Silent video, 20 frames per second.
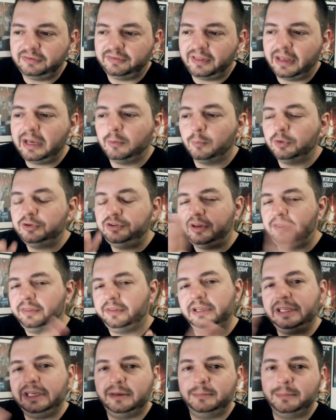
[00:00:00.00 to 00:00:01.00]
They didn't want you to
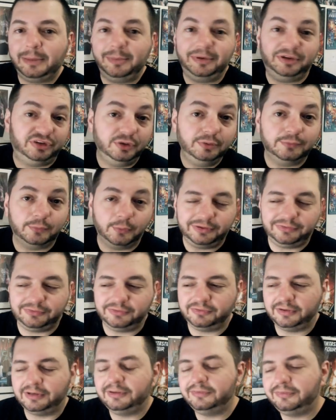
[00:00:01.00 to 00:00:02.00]
think he had maybe two
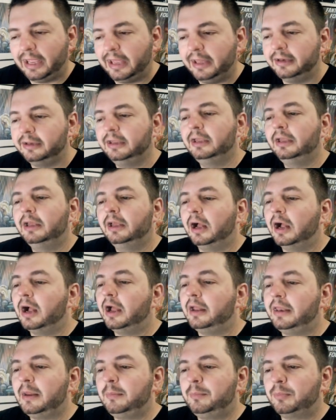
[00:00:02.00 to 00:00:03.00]
voices in his head,
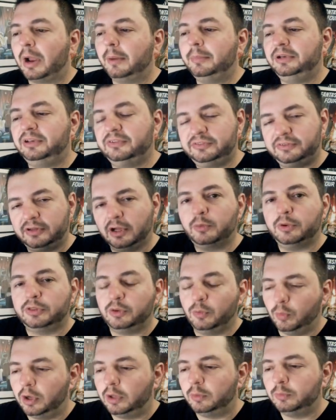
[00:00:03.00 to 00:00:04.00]
and they probably just stuck with
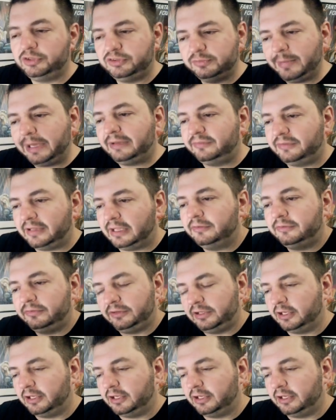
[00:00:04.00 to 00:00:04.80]
the one, which makes sense.